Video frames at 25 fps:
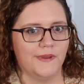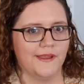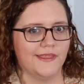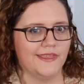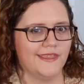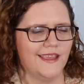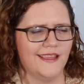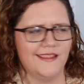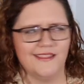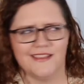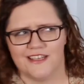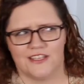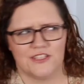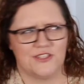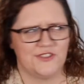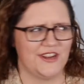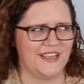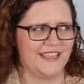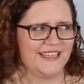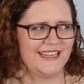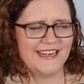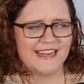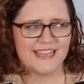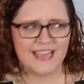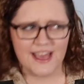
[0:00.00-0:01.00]
but then the
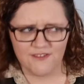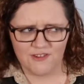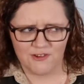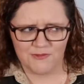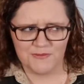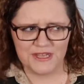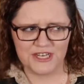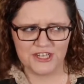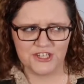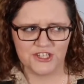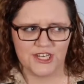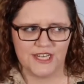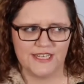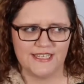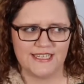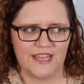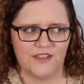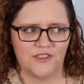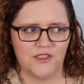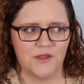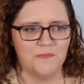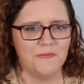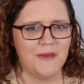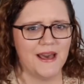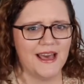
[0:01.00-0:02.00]
Australian government shut
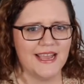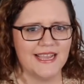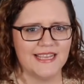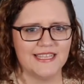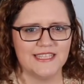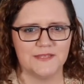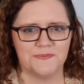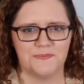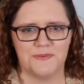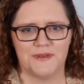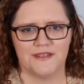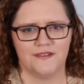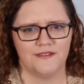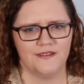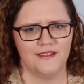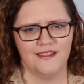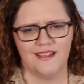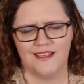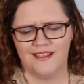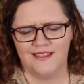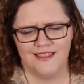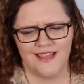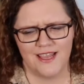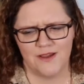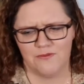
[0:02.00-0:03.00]
down the mines, but
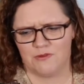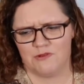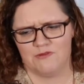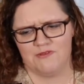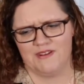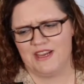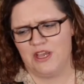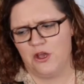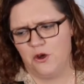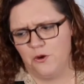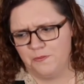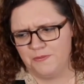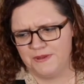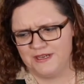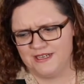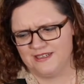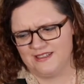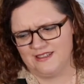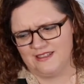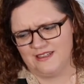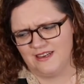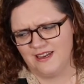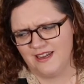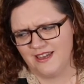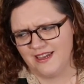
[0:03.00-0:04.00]
then they were reopened
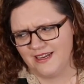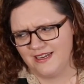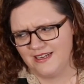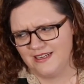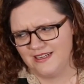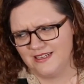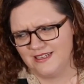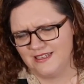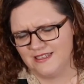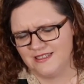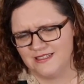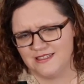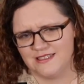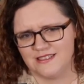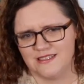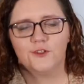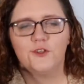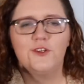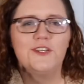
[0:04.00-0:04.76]
in the 90s.